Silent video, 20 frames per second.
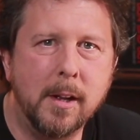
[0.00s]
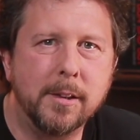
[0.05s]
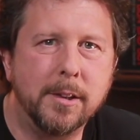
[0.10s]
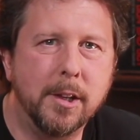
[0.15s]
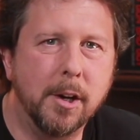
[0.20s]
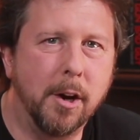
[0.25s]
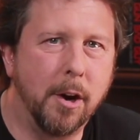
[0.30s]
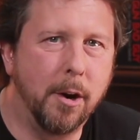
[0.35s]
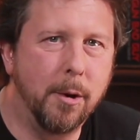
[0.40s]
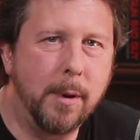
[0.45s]

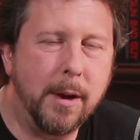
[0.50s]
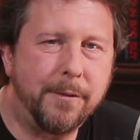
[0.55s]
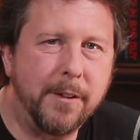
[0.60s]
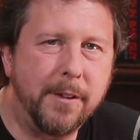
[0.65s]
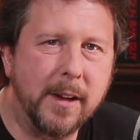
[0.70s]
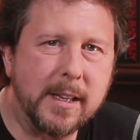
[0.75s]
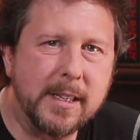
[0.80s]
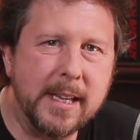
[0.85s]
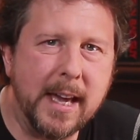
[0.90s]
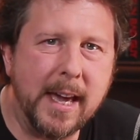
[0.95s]
the
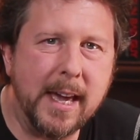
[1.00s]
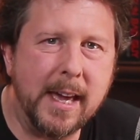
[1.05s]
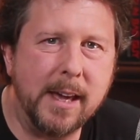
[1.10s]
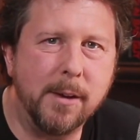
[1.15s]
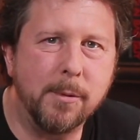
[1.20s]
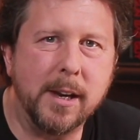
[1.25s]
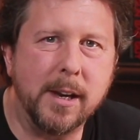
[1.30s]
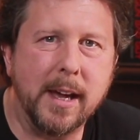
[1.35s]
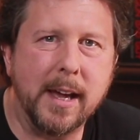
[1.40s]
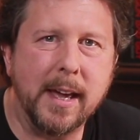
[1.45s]
horrific day
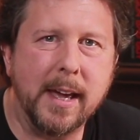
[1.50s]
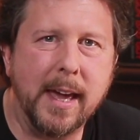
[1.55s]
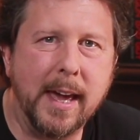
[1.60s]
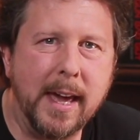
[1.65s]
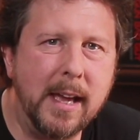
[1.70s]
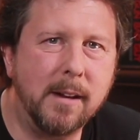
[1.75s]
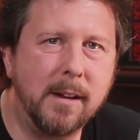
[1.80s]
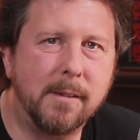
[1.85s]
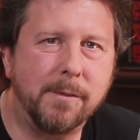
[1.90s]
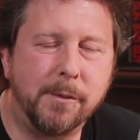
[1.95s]
when a
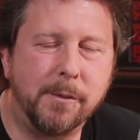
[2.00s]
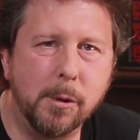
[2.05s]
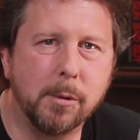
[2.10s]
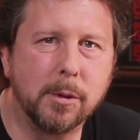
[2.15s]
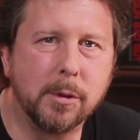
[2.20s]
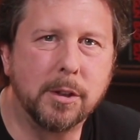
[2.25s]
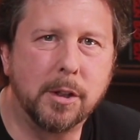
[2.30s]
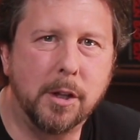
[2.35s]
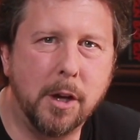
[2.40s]
hate-fueled